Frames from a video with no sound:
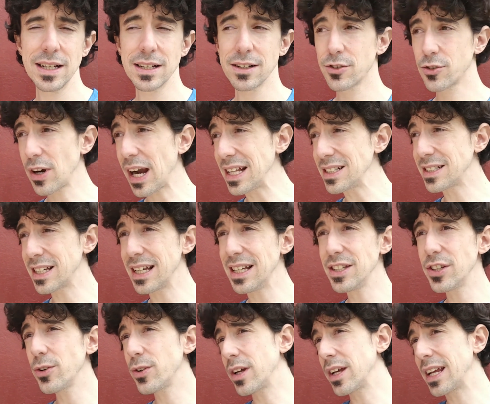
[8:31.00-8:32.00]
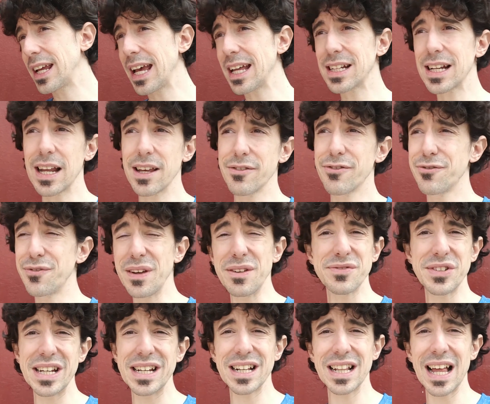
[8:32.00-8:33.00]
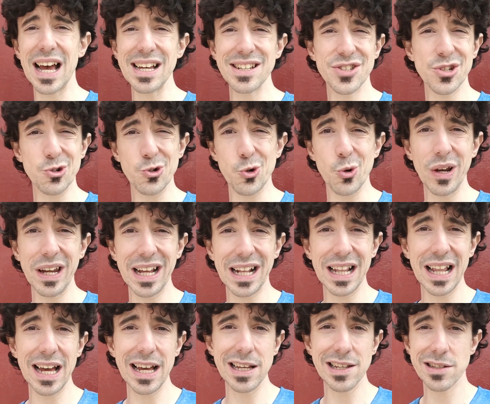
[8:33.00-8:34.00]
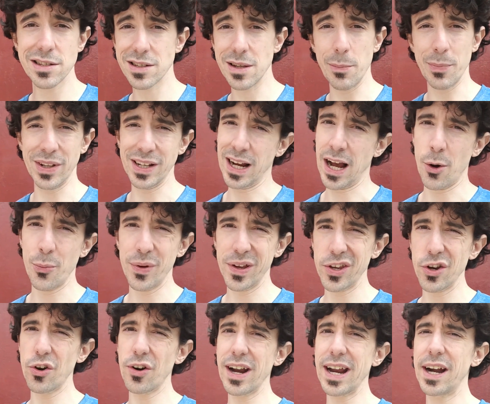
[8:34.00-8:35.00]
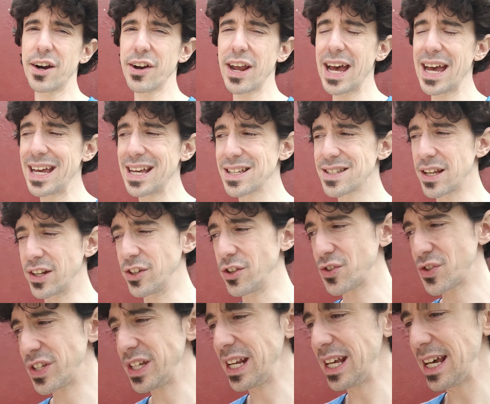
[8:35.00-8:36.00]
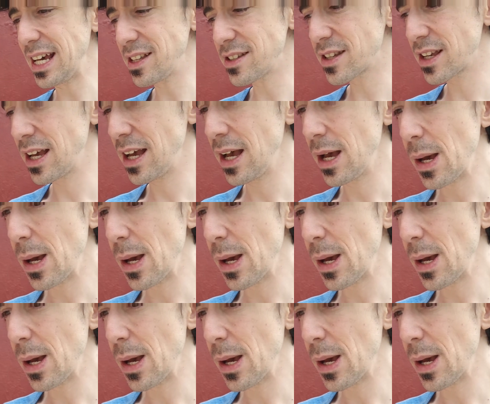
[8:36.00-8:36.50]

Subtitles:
Granted, you can get like 15 clients or 20 clients, depending how big your area is and your city is.